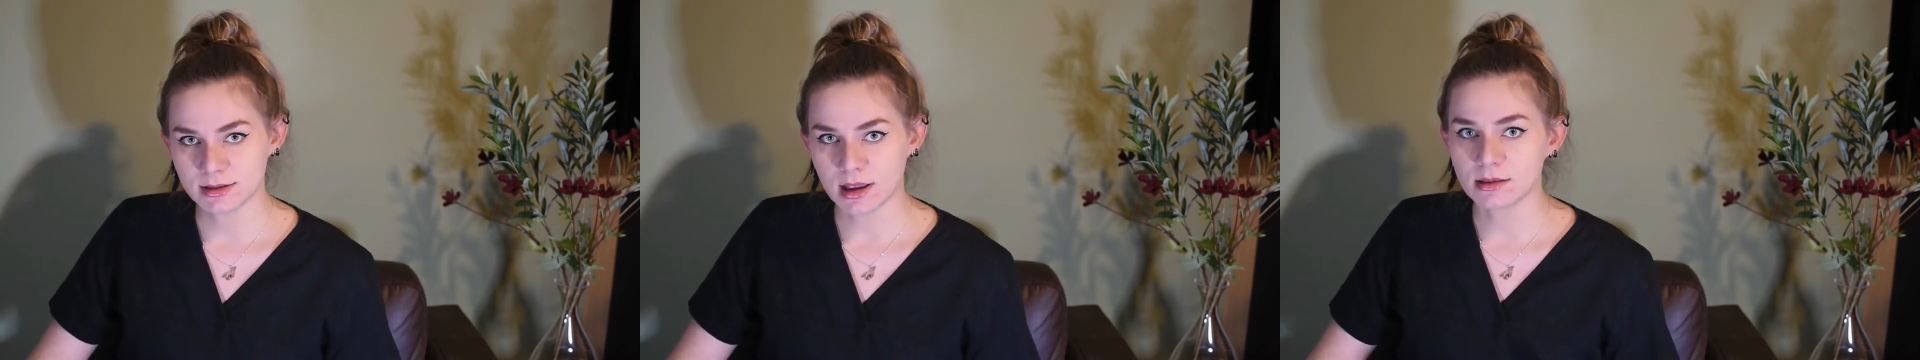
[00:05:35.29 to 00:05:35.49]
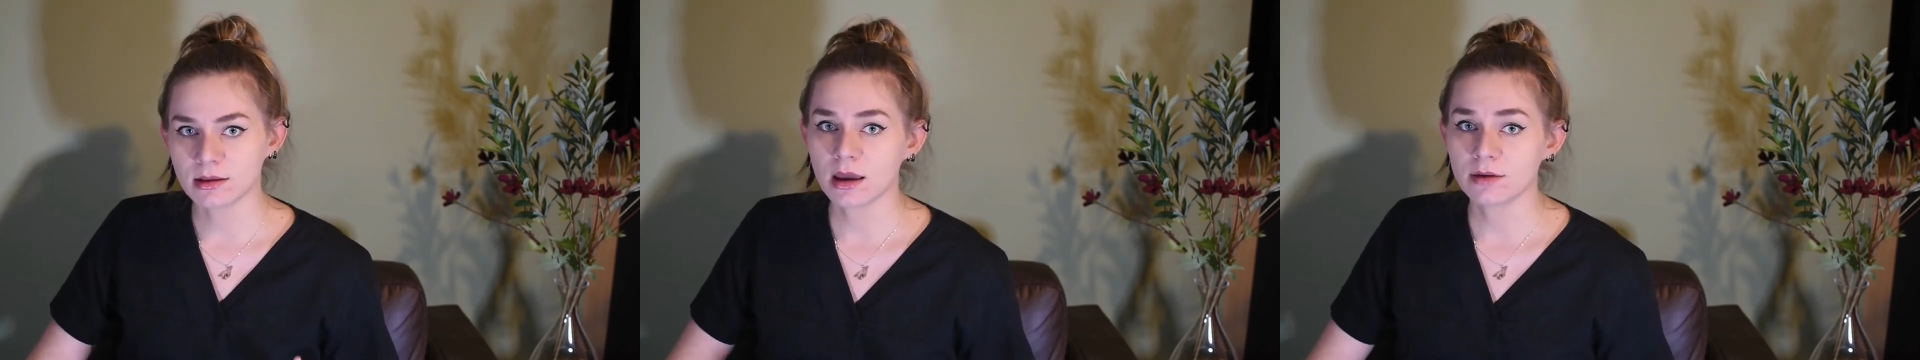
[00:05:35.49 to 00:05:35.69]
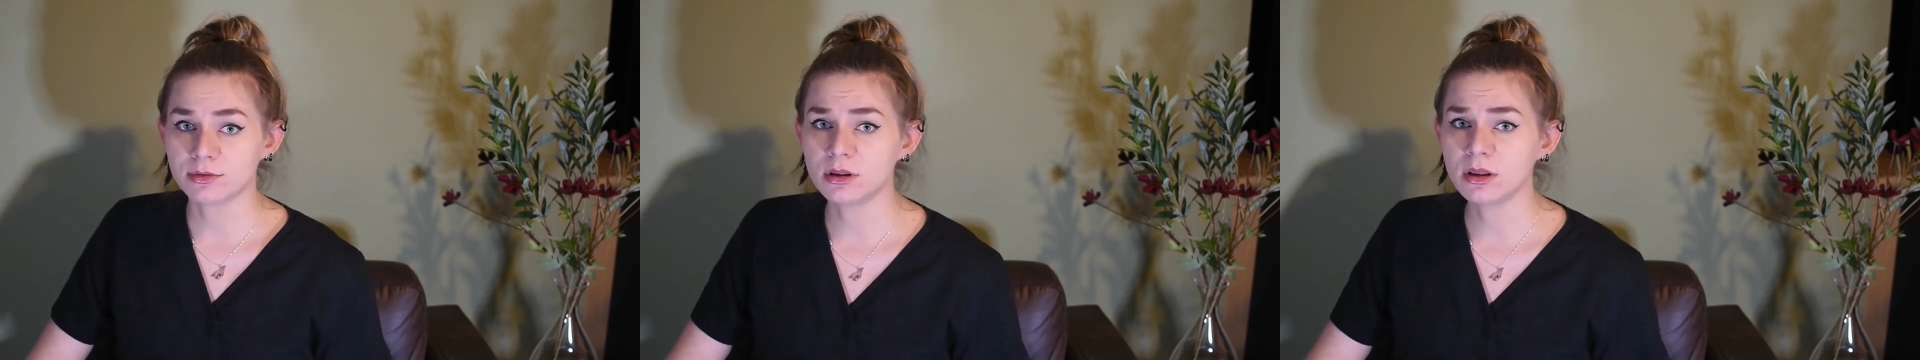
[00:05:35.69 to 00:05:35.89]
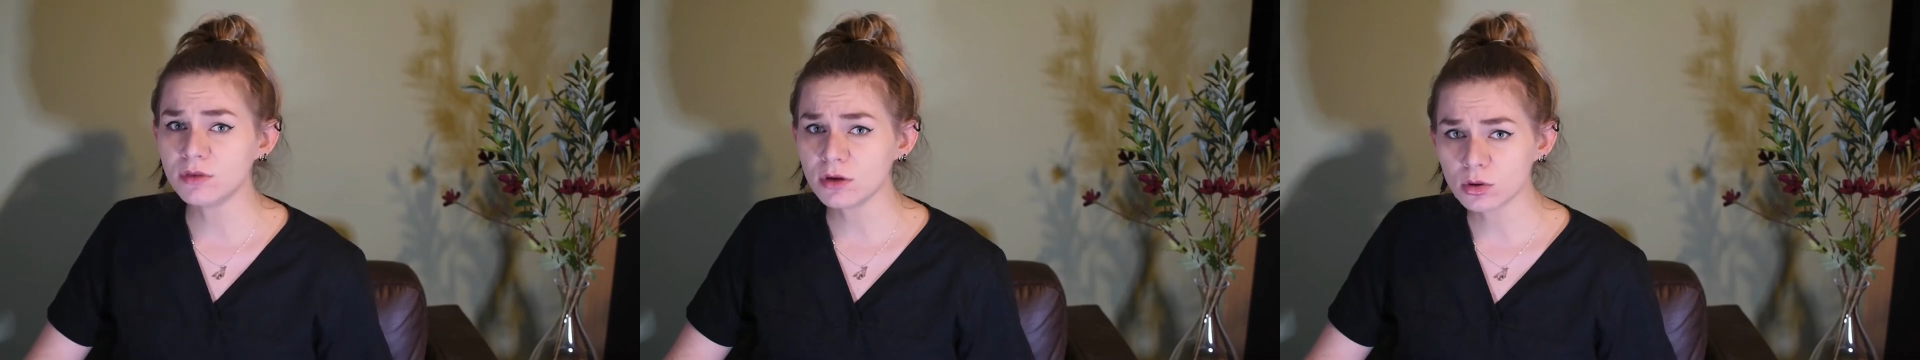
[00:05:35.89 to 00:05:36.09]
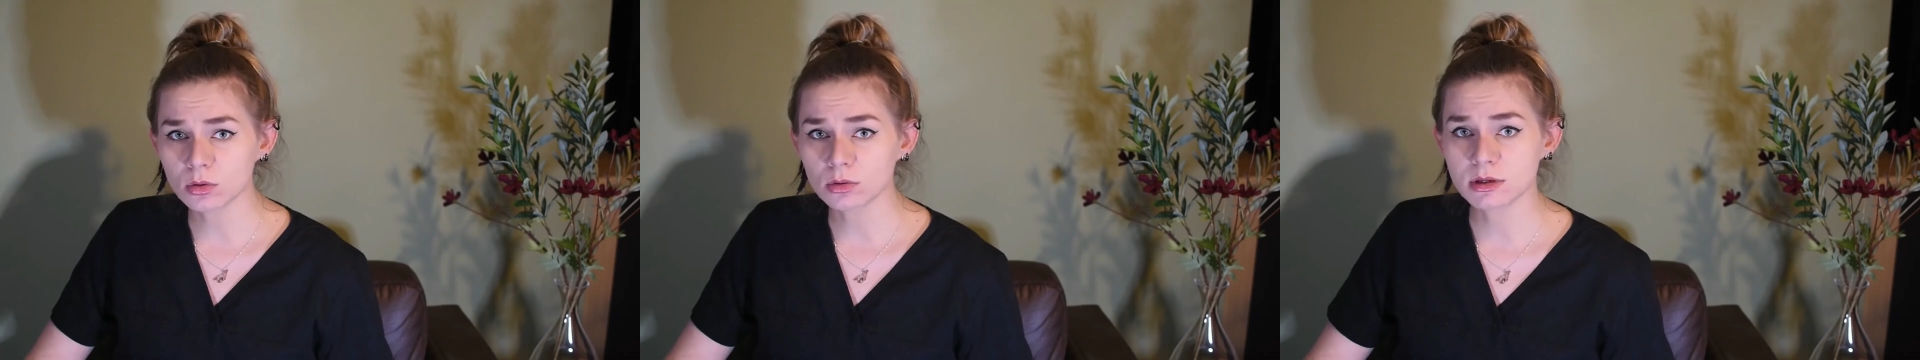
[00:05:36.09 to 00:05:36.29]
and have
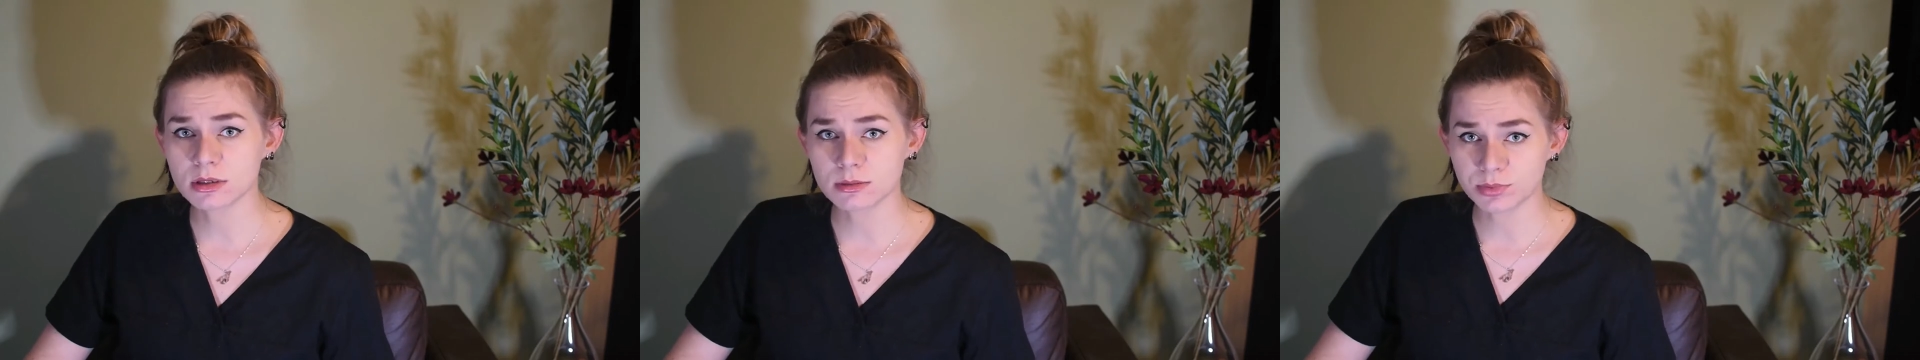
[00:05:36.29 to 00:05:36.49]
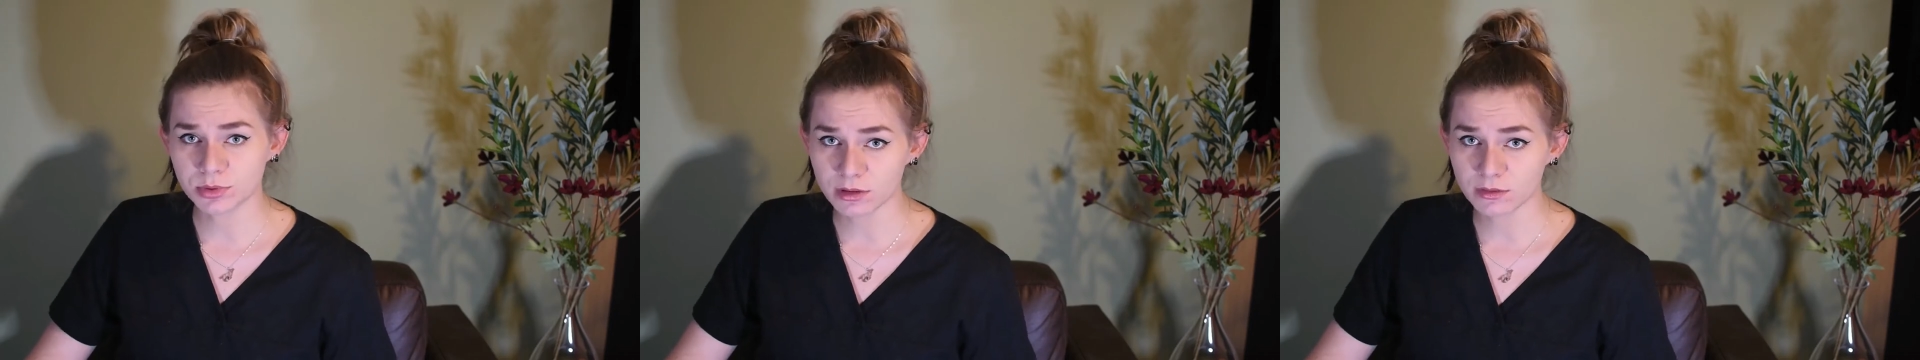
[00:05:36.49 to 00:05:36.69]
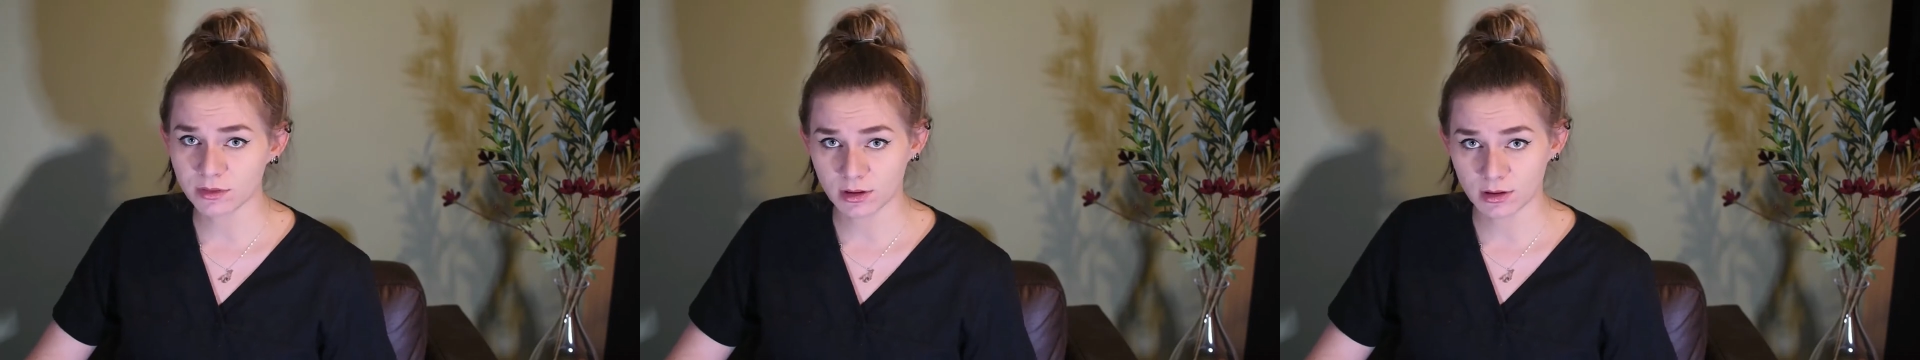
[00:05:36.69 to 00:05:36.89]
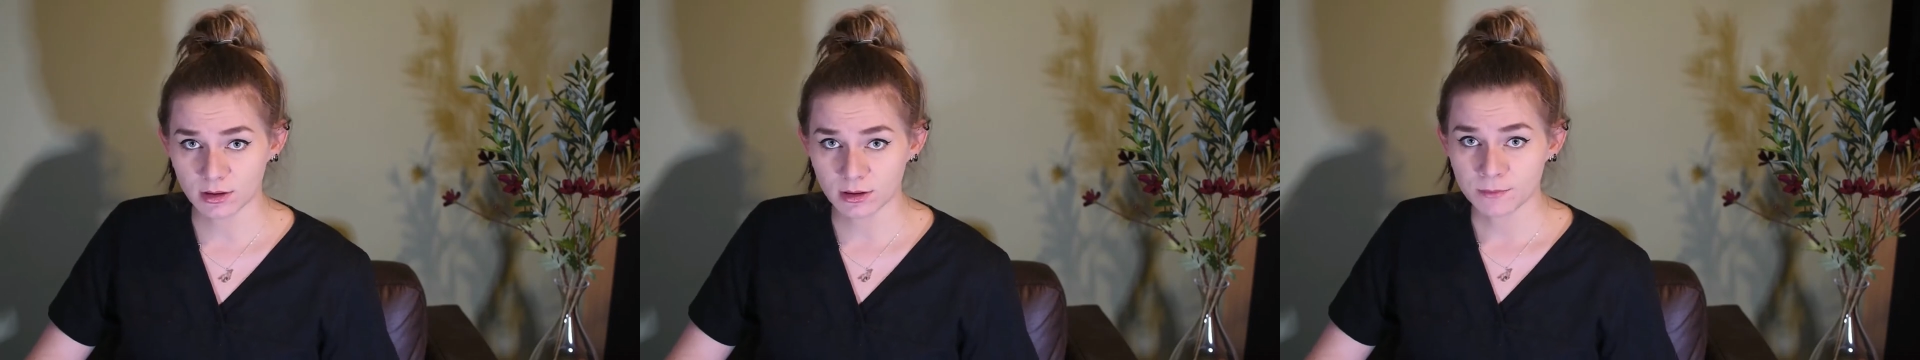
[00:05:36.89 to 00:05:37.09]
difficulties breathing.